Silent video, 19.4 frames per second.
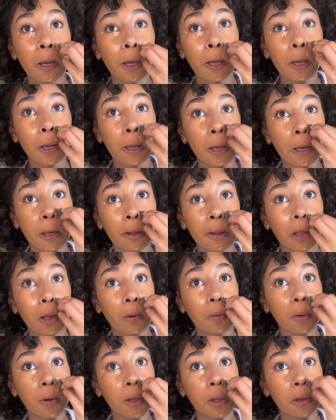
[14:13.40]
yeah, then
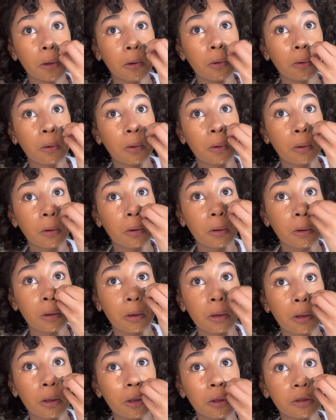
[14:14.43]
we do
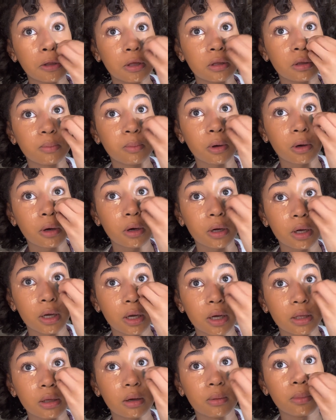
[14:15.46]
this part,
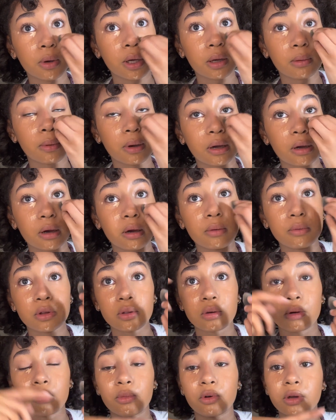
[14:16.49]
and I'll bring it back up
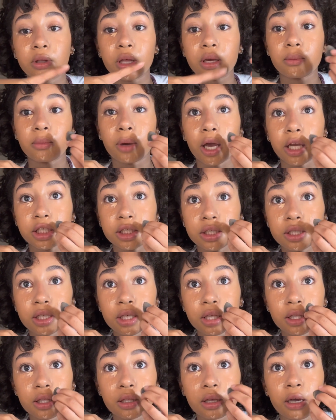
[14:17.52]
so it more like matches the
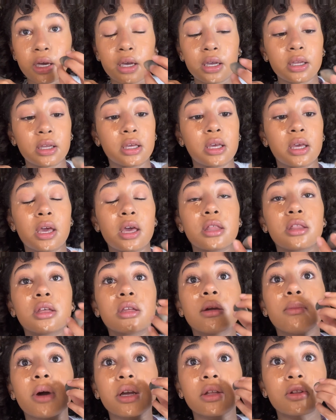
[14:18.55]
inside. Then I
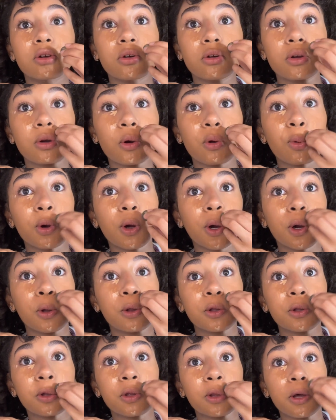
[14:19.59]
might turn it around
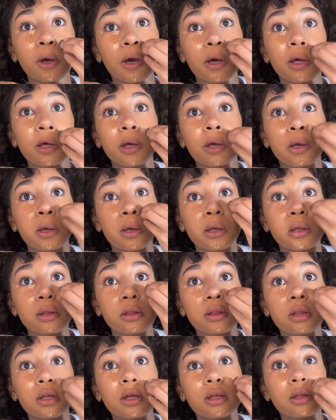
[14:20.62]
so that
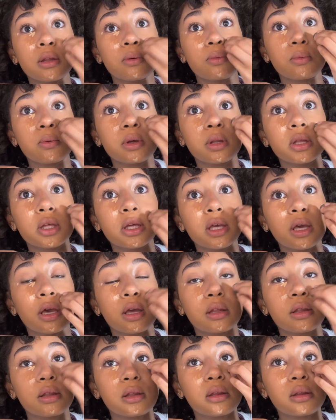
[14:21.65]
this really
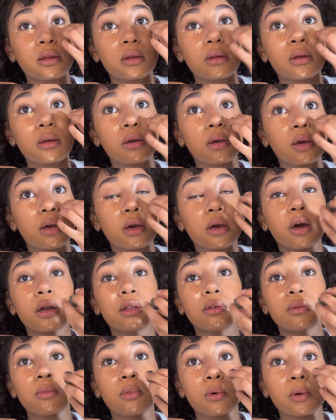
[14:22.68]
gets kind
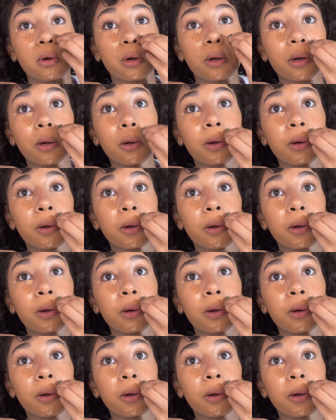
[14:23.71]
of more